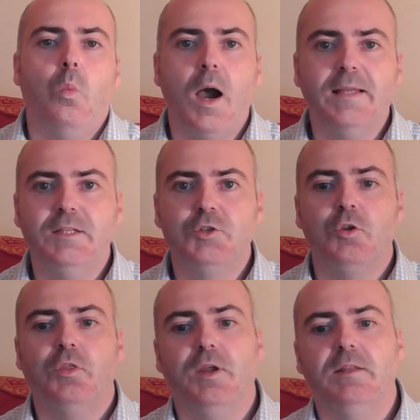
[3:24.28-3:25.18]
Why did
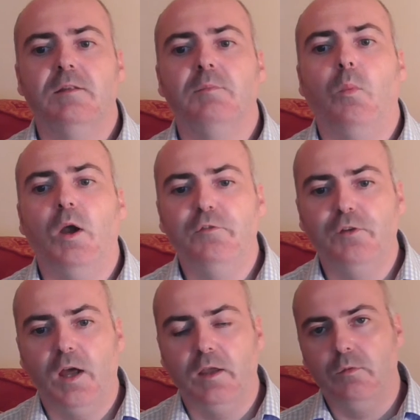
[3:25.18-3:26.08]
you threaten my wife
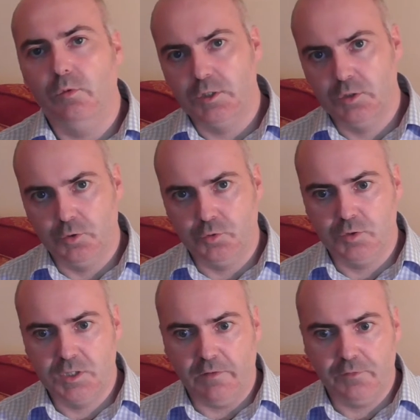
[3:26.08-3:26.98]
and I with social
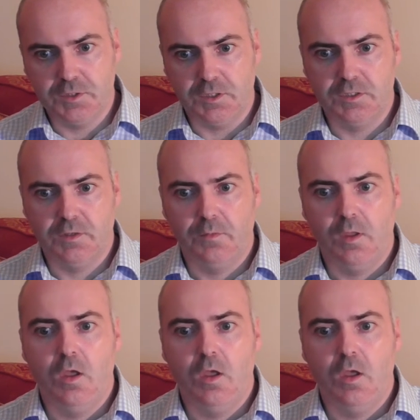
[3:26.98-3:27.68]
services